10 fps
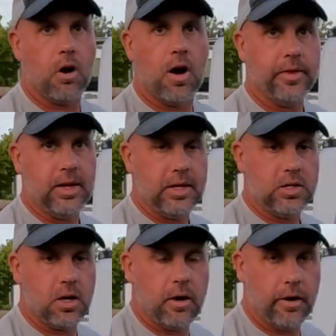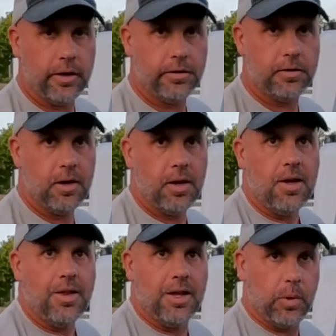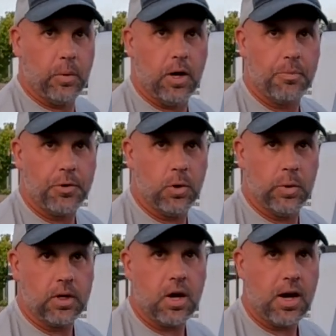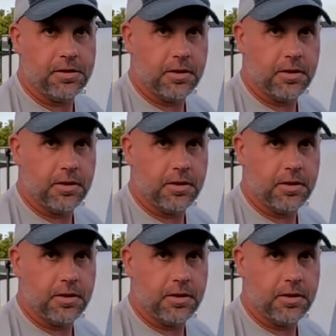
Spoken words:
on the engine harness that would rub through and cause